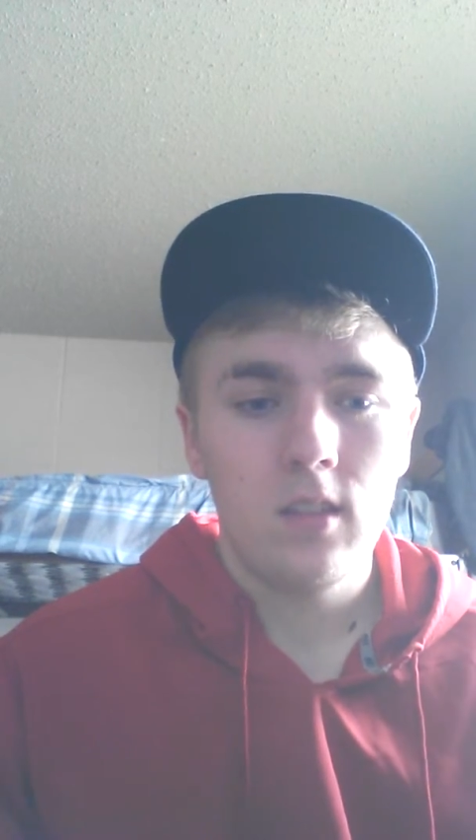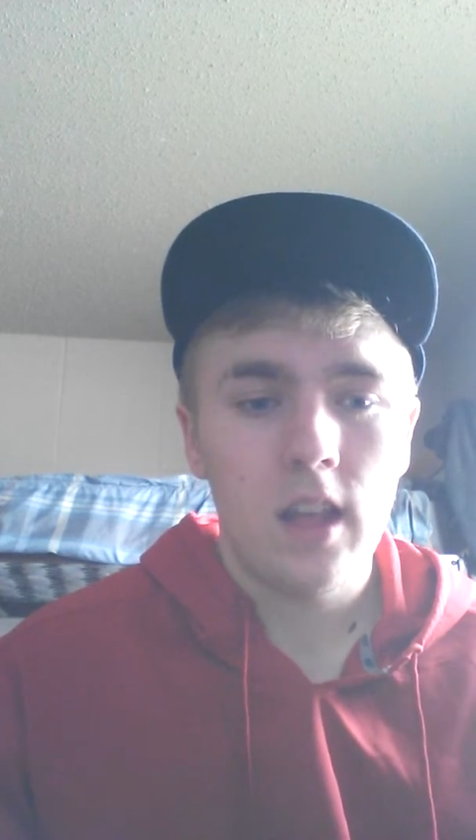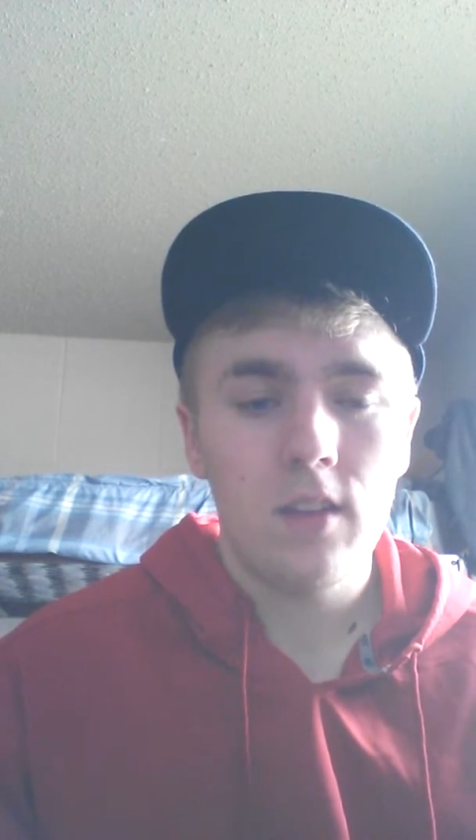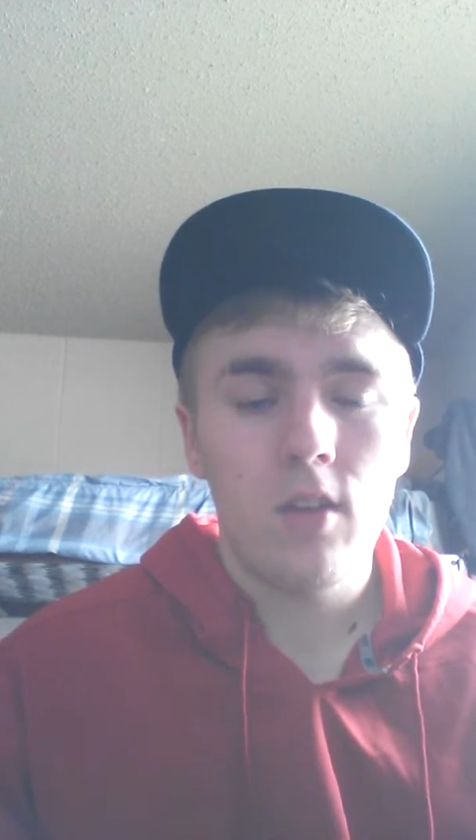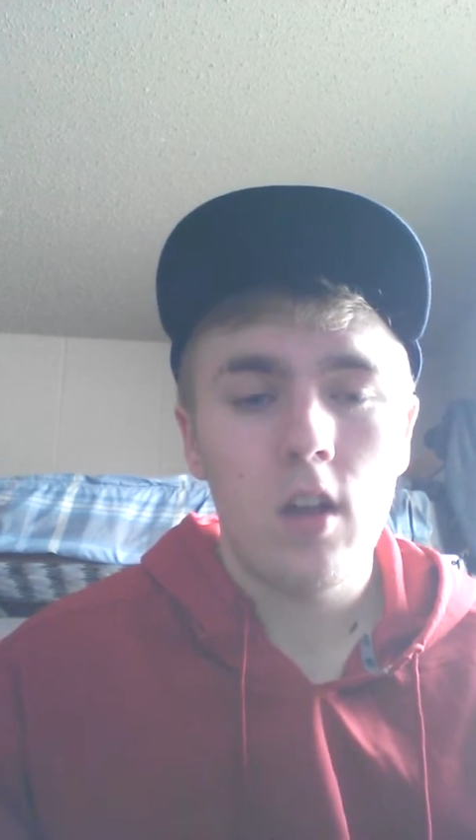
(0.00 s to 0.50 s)

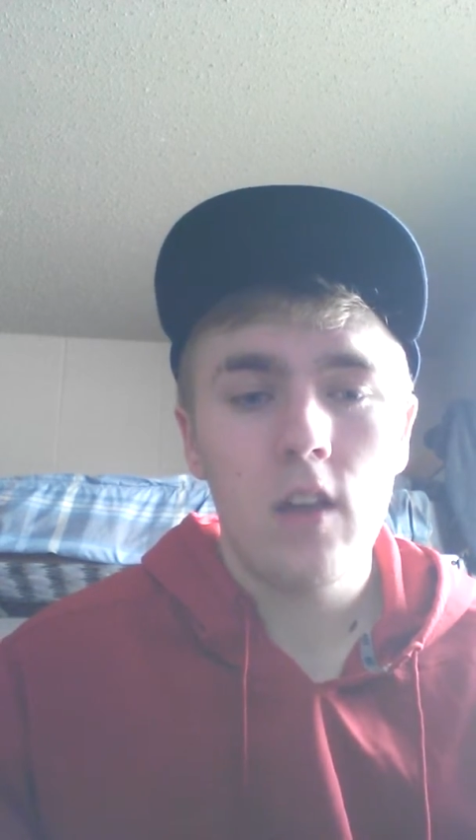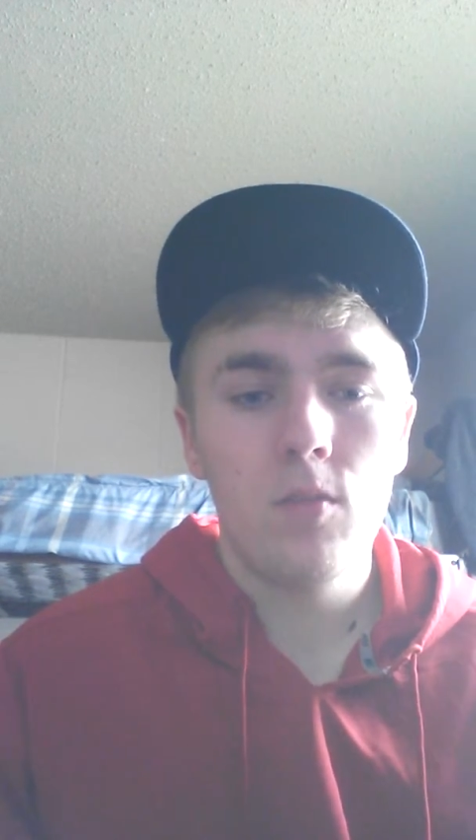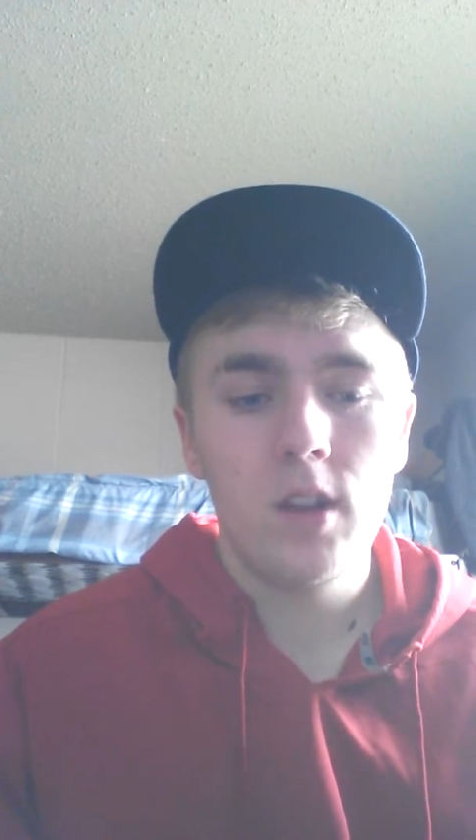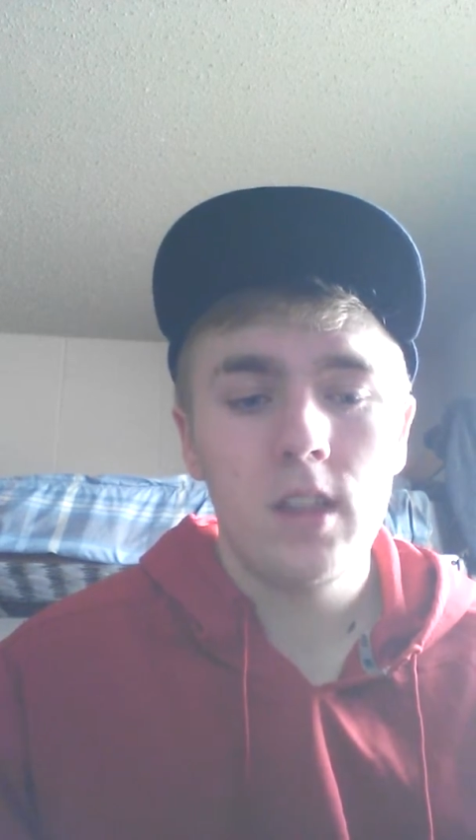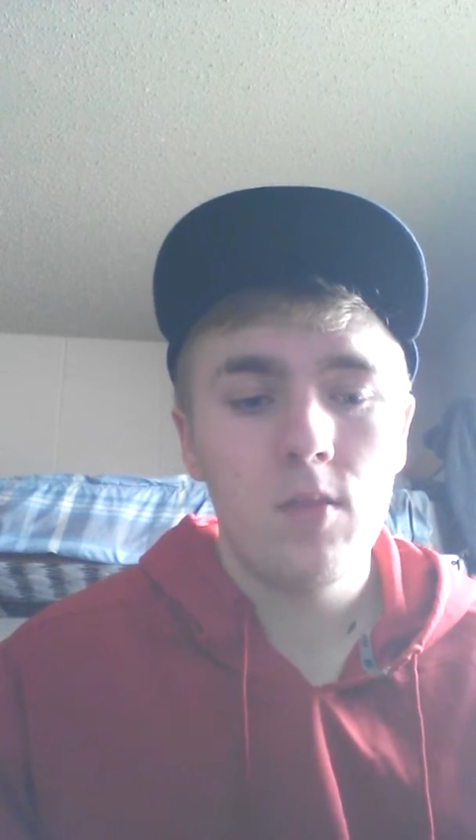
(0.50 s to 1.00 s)
out of
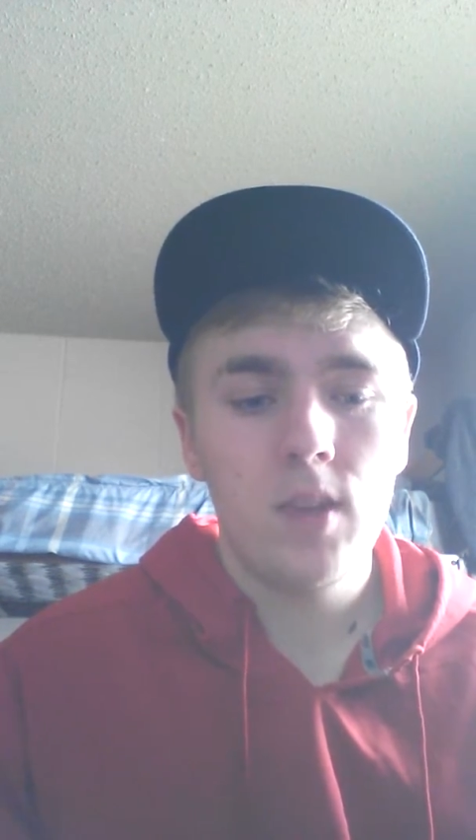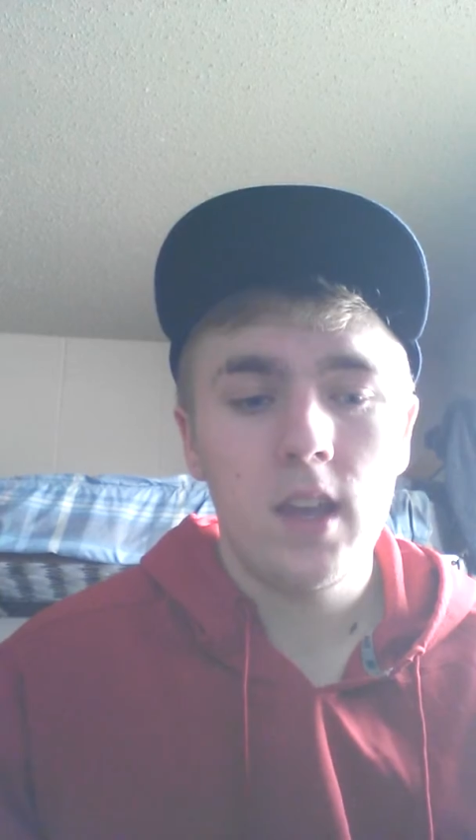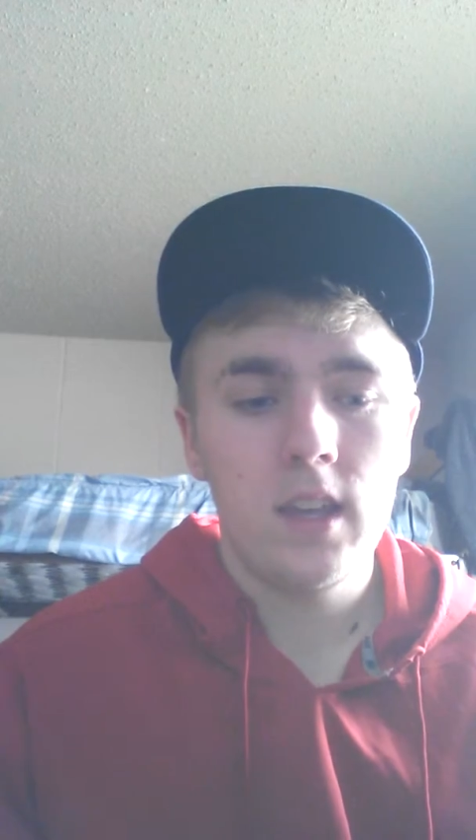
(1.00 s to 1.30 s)
everybody in the NBA,